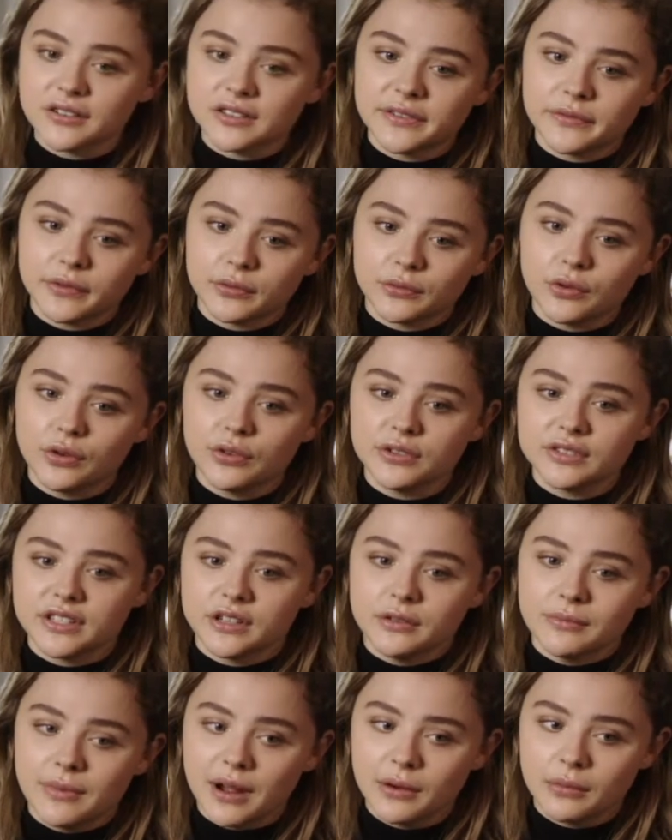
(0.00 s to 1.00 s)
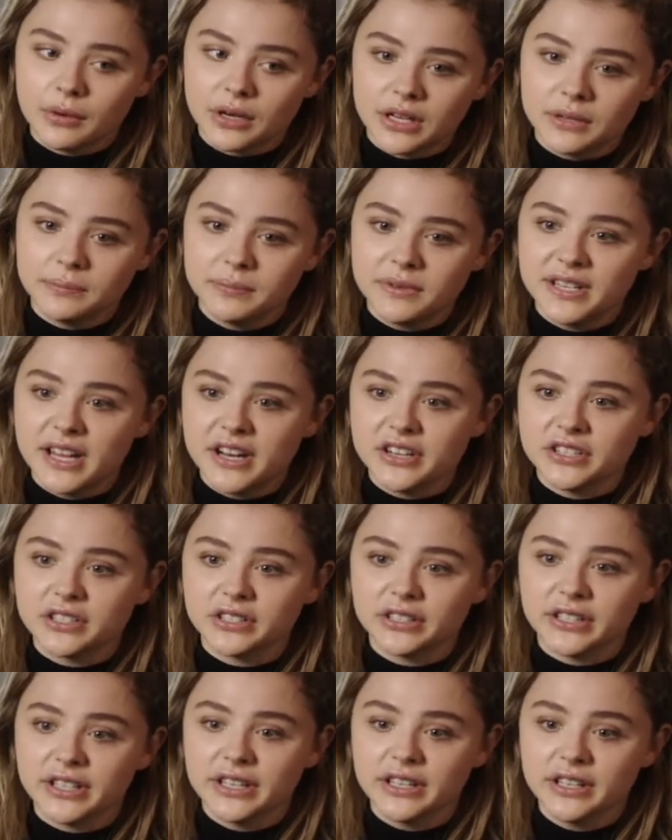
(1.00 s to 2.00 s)
different roles that you might want to
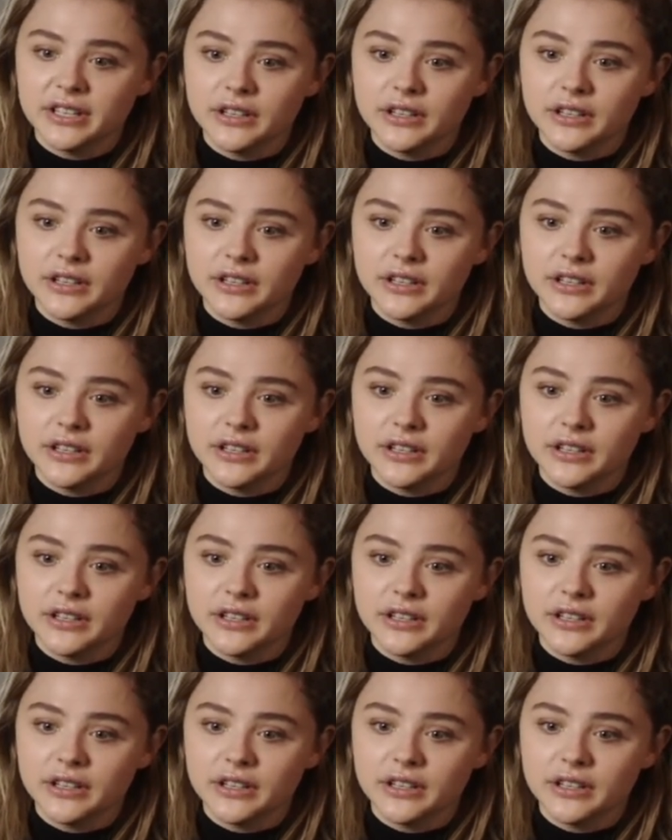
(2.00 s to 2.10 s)
potentially,